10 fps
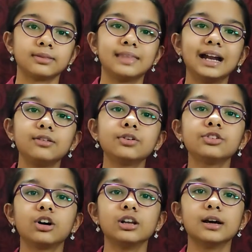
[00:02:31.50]
That
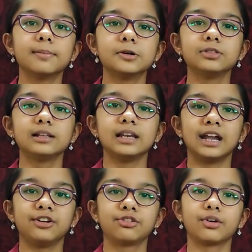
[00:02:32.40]
was all about the
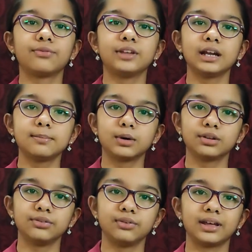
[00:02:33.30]
layers of the
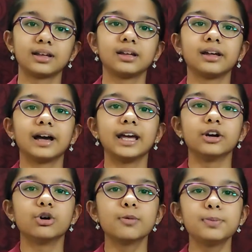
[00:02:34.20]
atmosphere. I
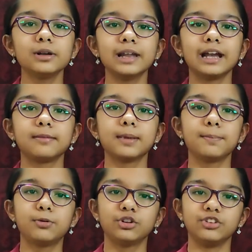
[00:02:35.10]
hope you liked my
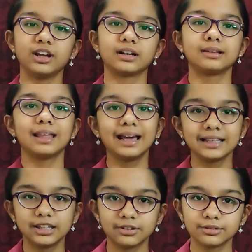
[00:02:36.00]
project.
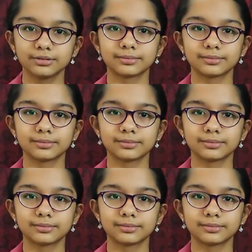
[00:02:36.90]
Thank you.